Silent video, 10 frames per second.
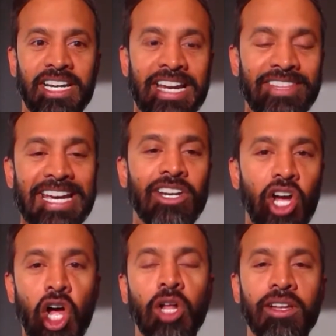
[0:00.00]
And that
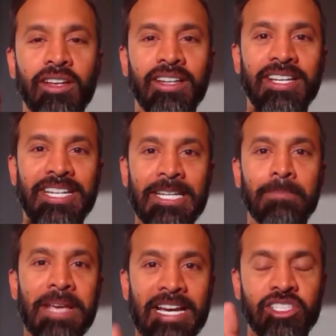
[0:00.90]
all
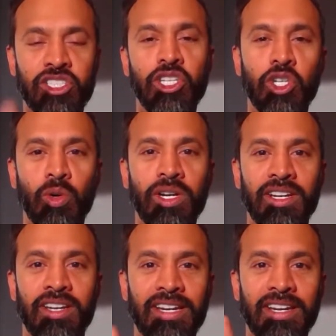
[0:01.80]
impacts you.
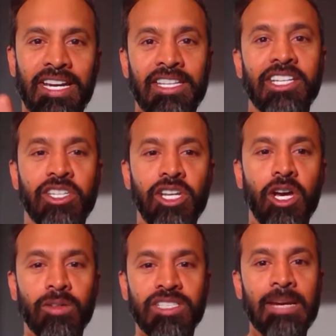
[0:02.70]
And like
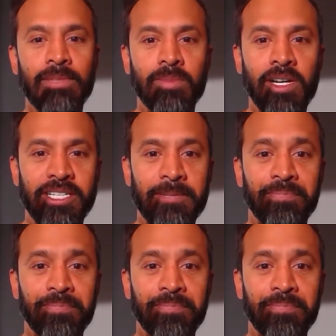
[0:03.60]
time is money.